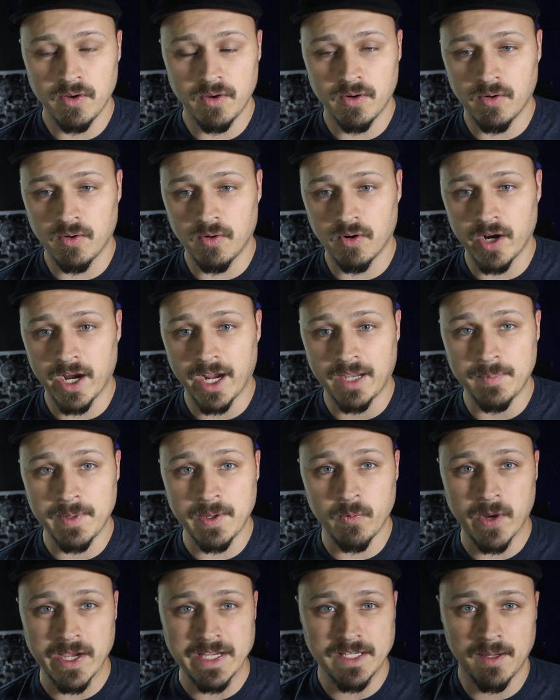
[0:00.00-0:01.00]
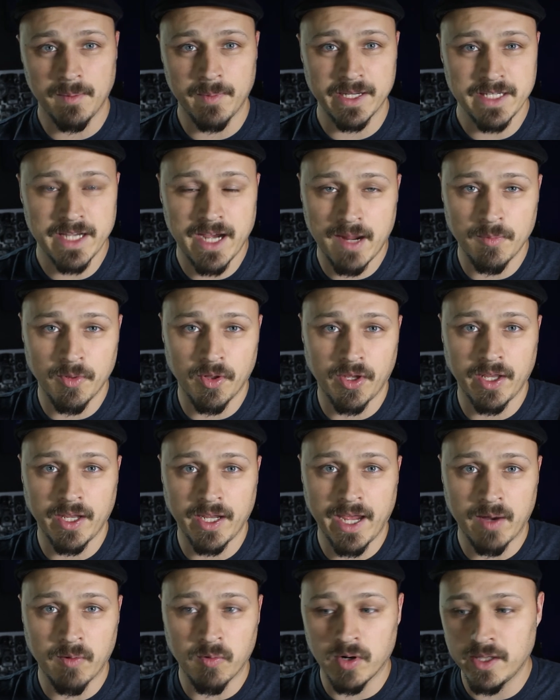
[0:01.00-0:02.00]
Or I could be wasting my time looking
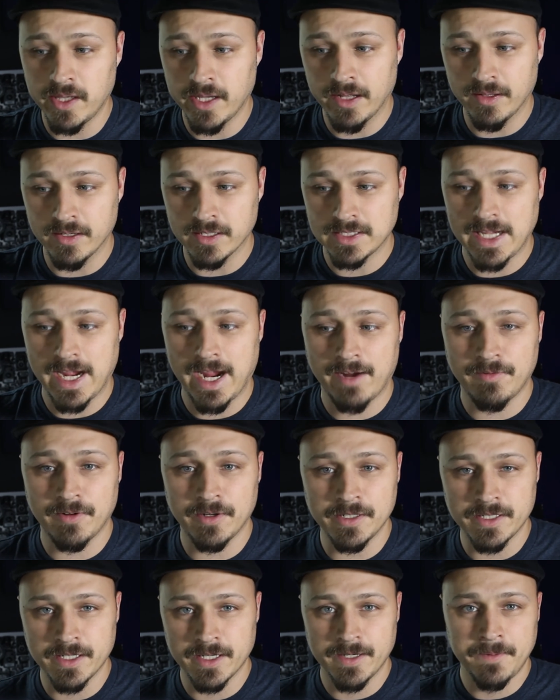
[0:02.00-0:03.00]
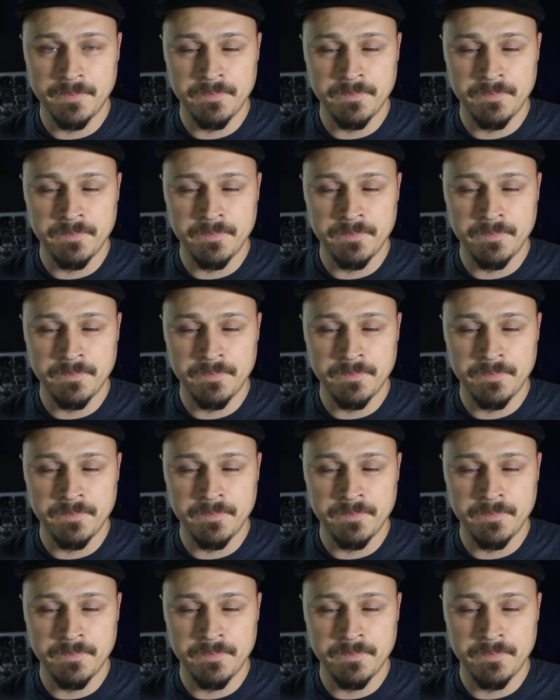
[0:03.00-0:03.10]
at one that looks average,